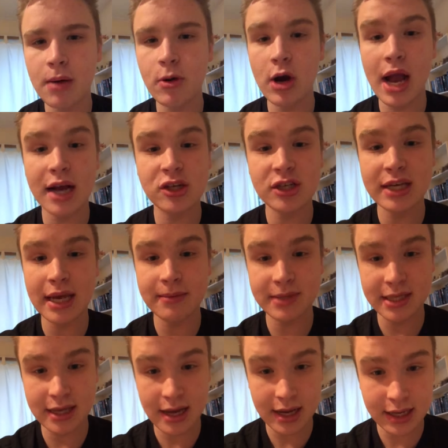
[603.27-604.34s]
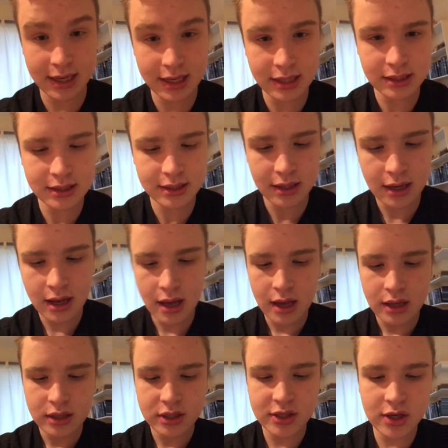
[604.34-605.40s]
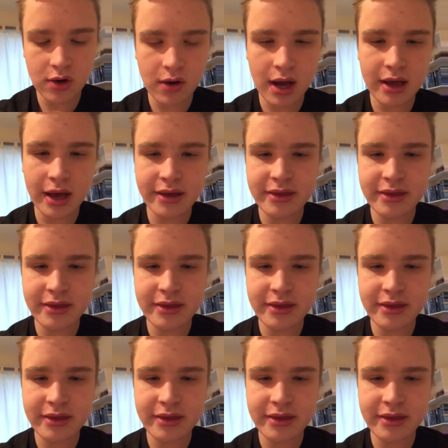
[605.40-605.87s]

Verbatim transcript: are actually mci kids so I,